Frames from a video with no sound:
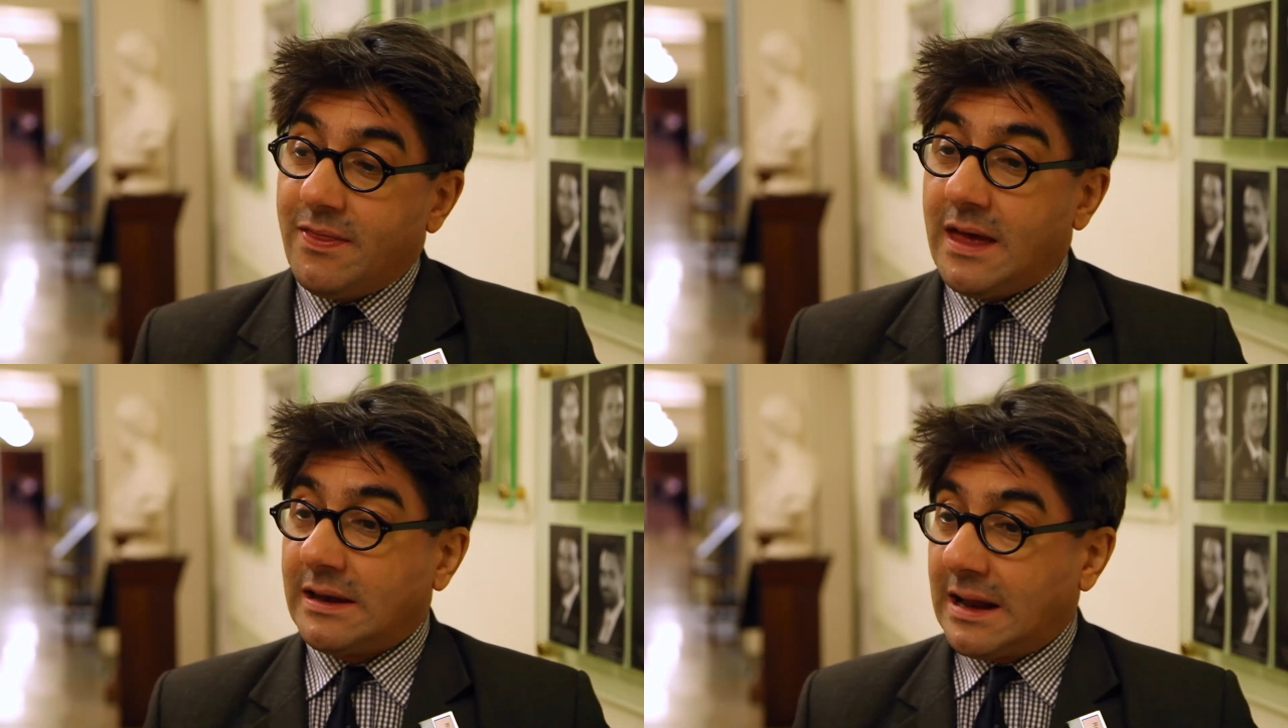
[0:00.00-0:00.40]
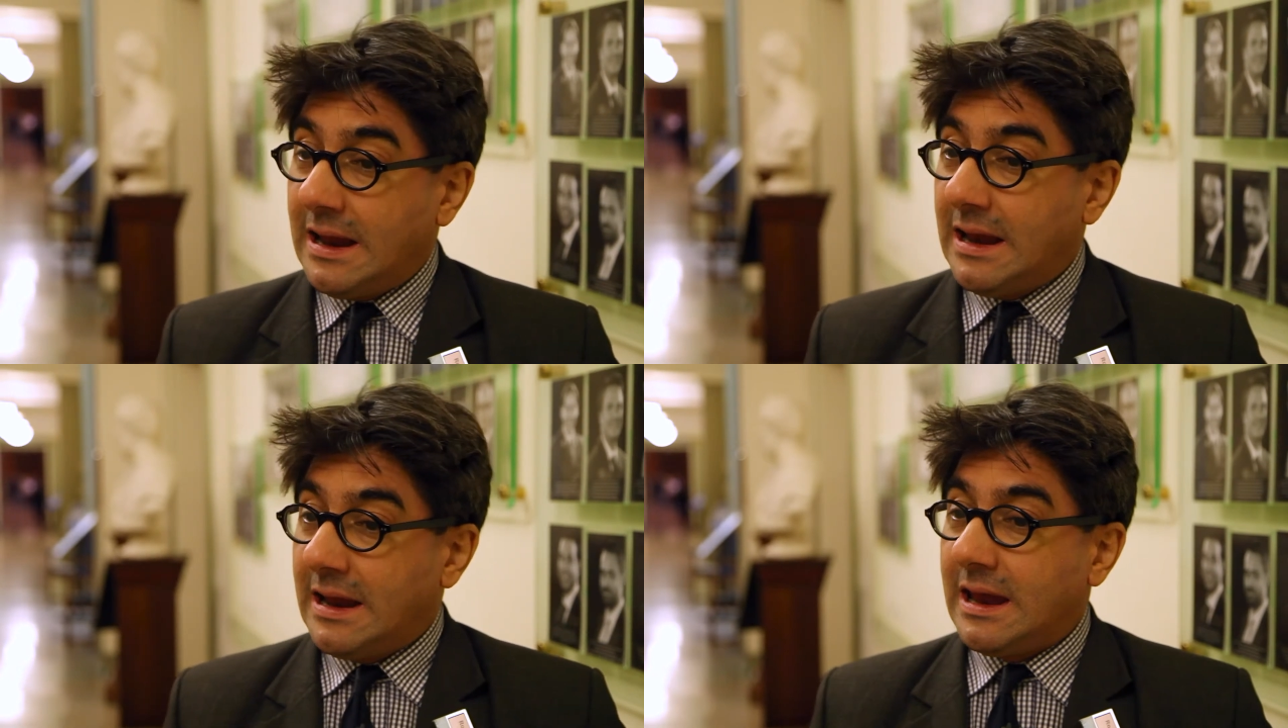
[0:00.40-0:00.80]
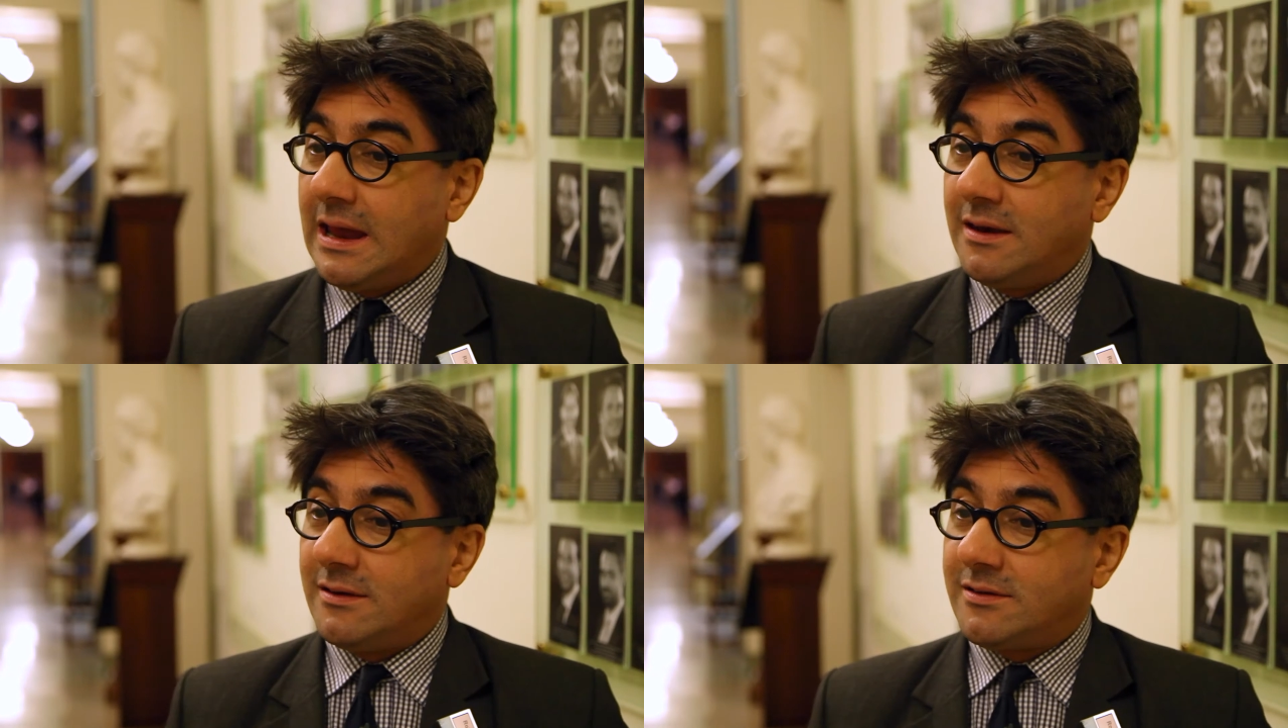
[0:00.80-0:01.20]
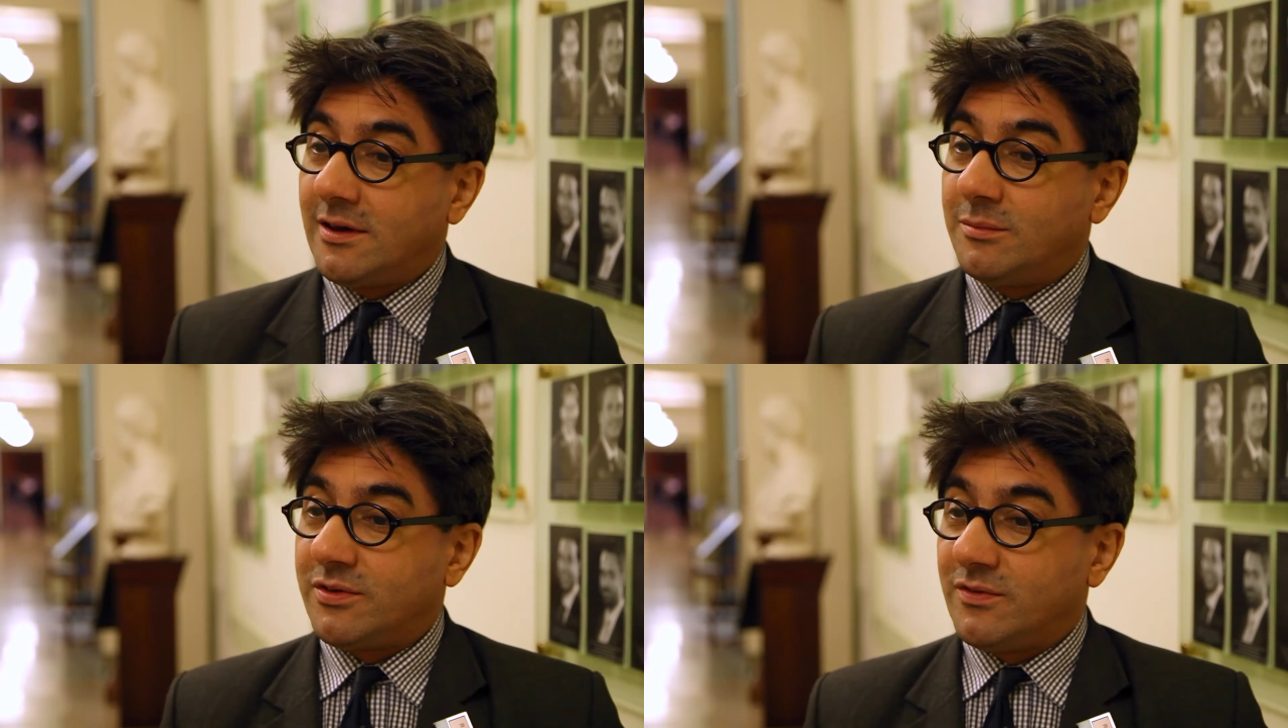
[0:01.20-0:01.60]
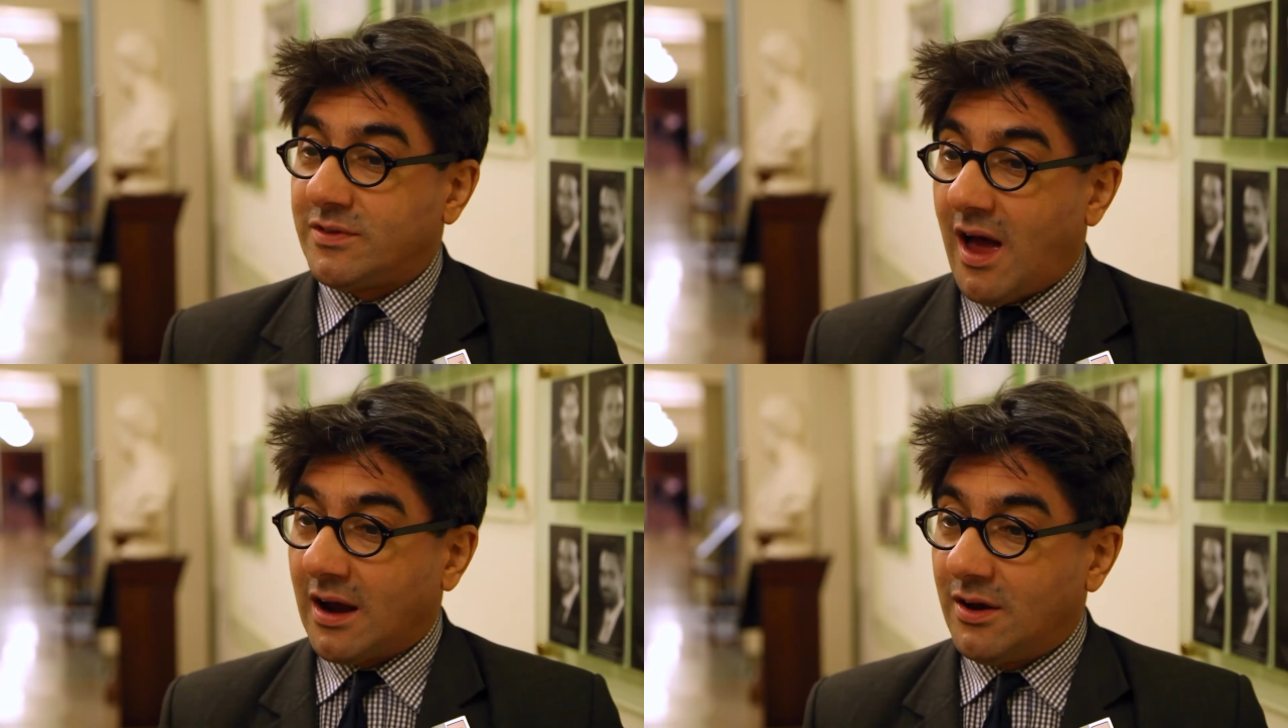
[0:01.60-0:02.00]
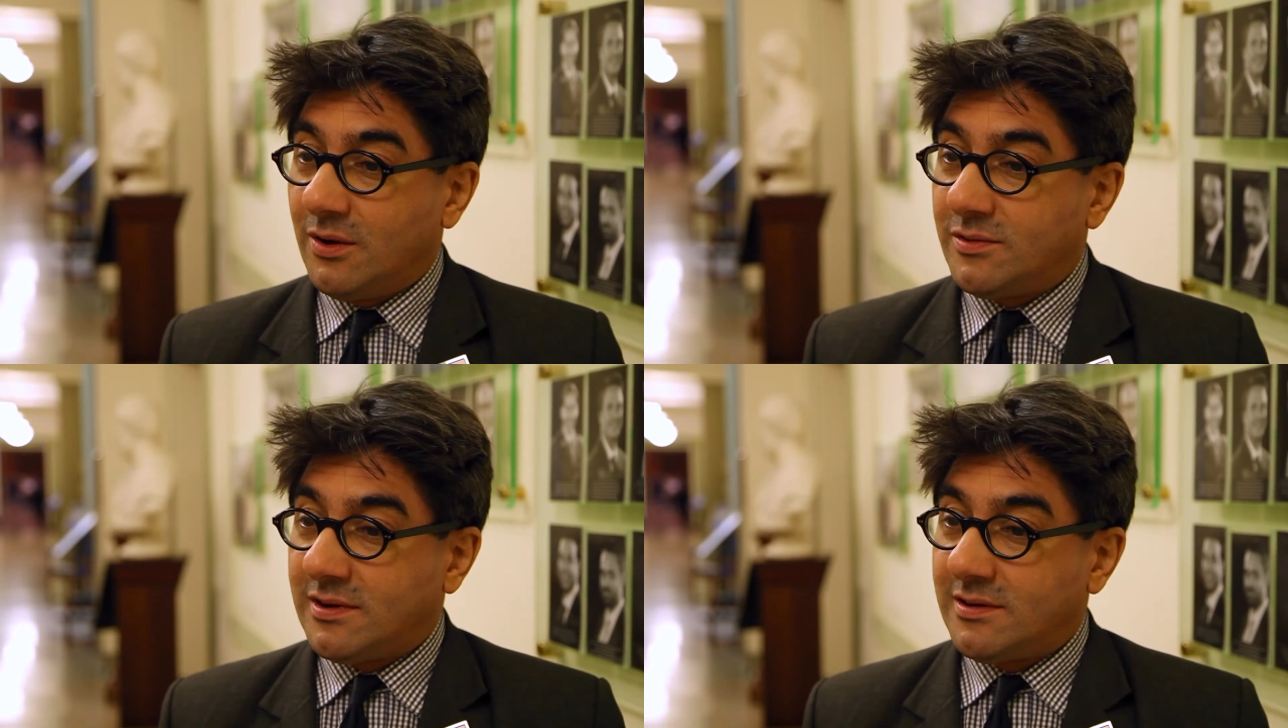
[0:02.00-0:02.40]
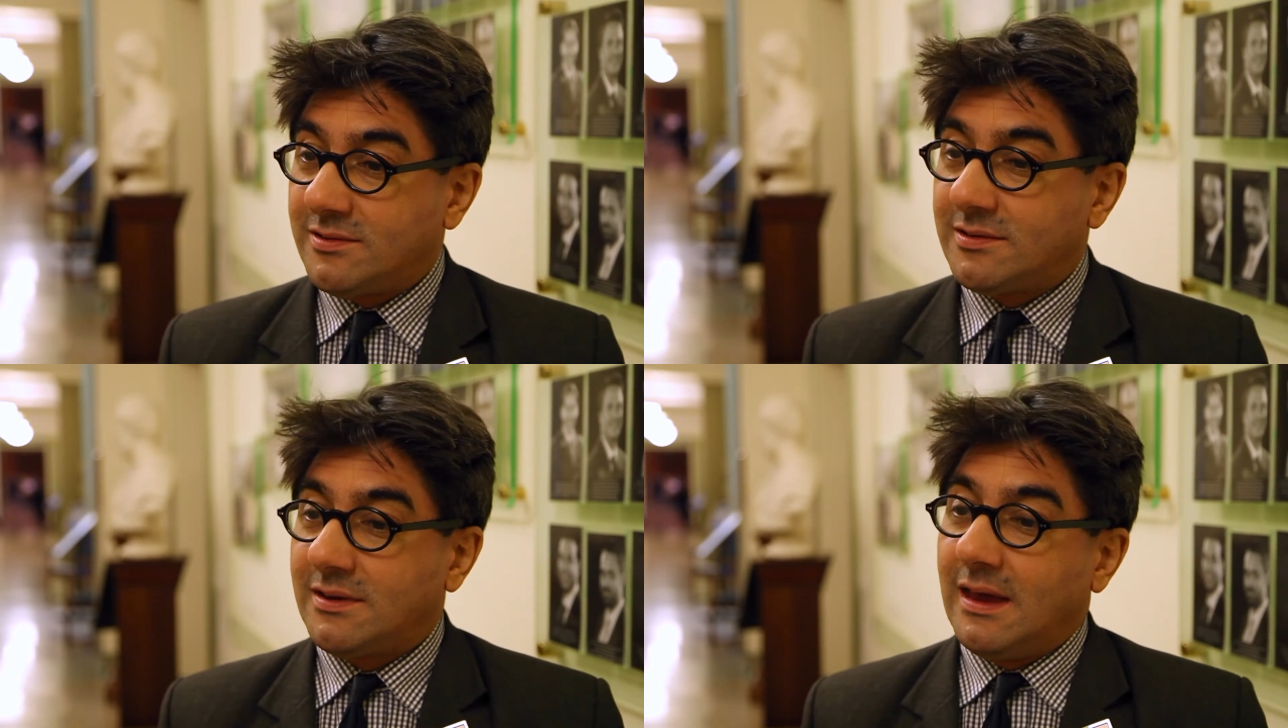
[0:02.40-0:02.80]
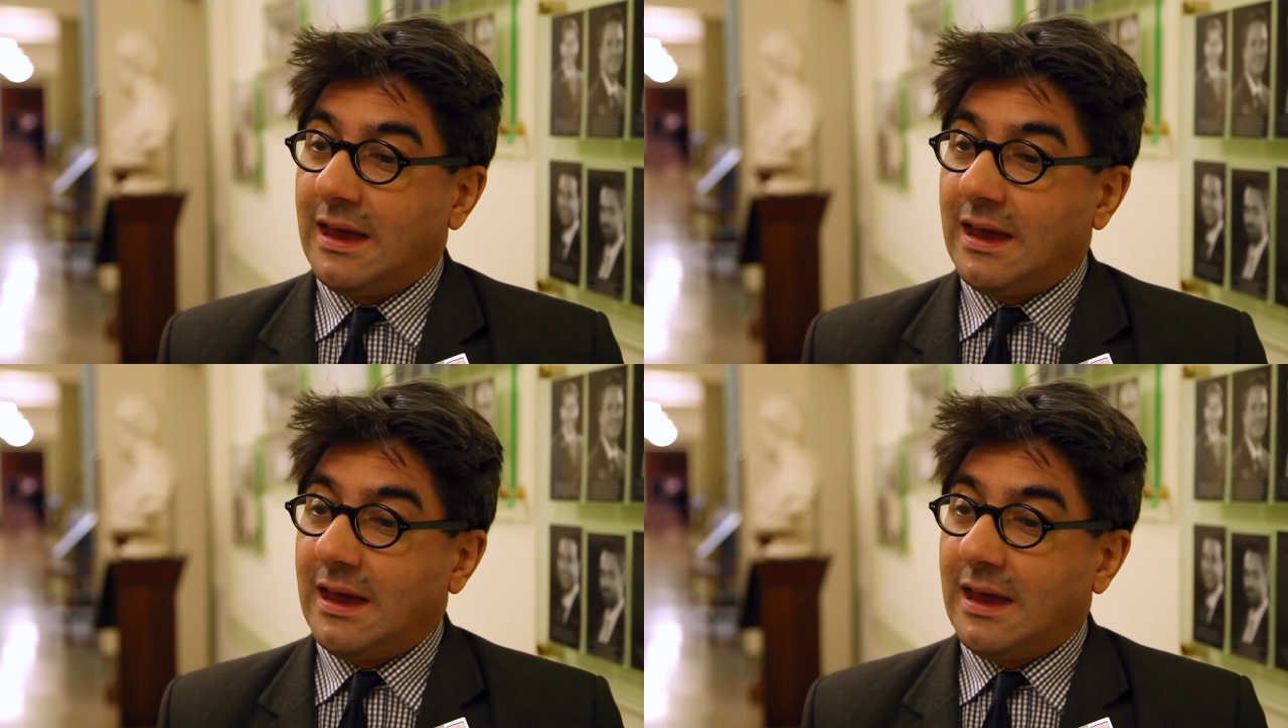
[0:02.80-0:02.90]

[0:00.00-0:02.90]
then clearly in terms of diagnosis,